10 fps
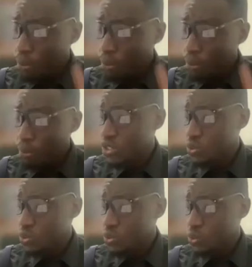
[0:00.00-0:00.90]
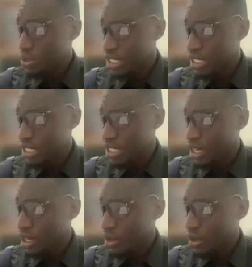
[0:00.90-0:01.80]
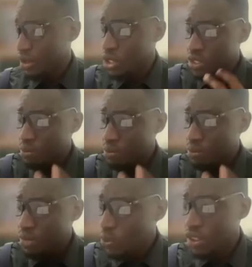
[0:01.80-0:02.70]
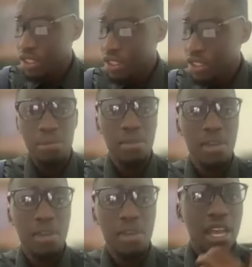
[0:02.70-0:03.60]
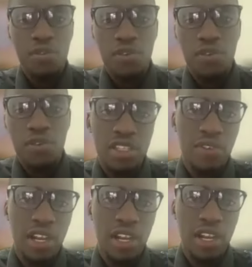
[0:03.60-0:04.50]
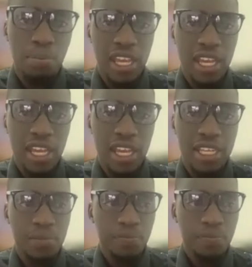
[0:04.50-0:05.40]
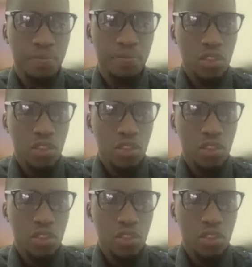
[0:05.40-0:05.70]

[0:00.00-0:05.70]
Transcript: You spoke about phase one particularly, which was meeting with the team and further developing the idea.